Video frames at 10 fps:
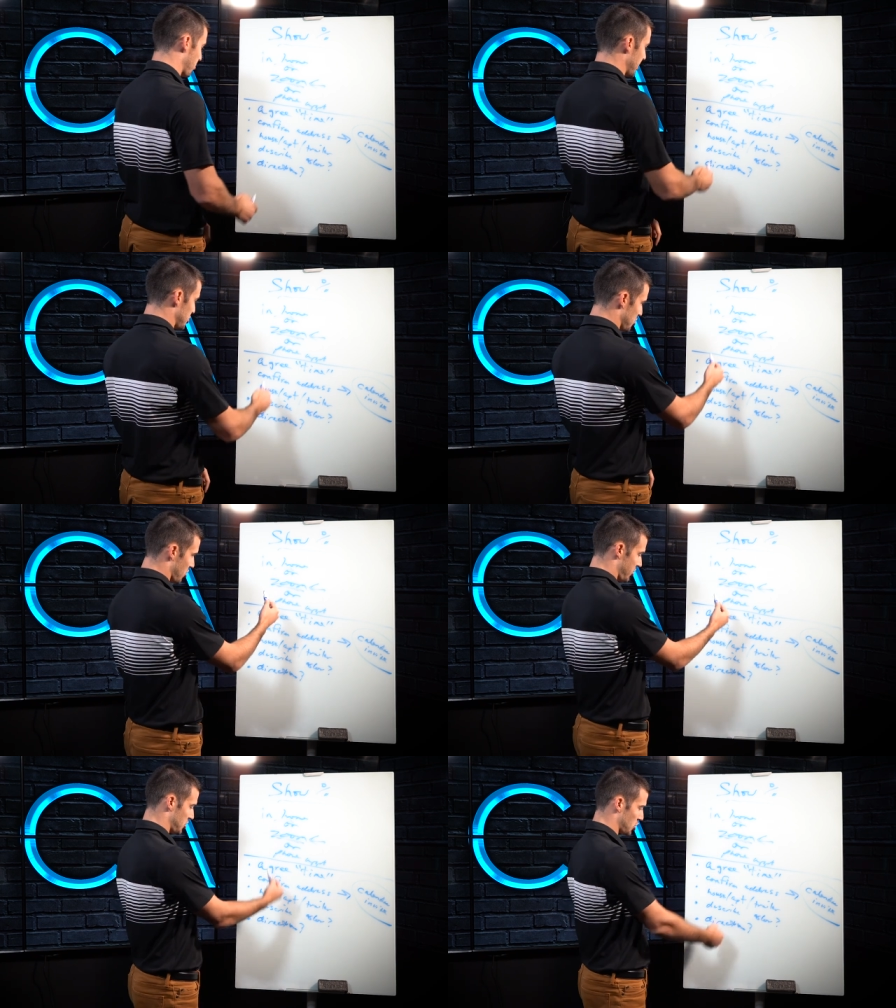right? So you
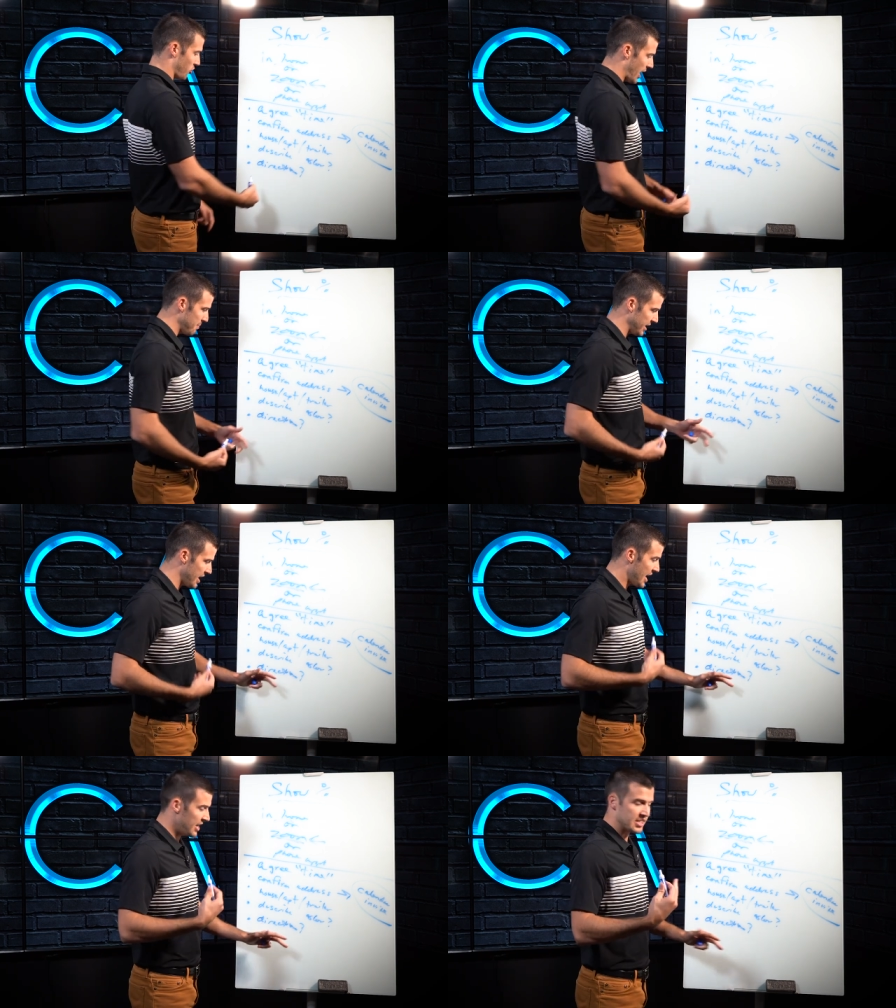start
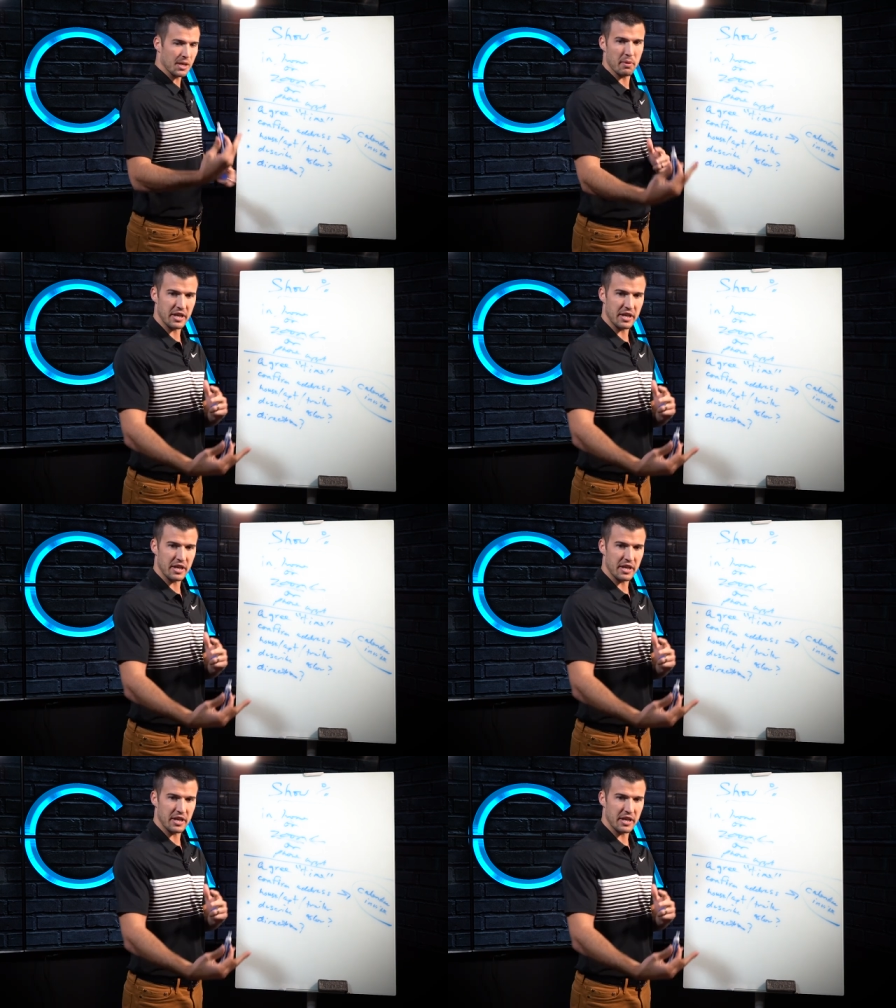describing some of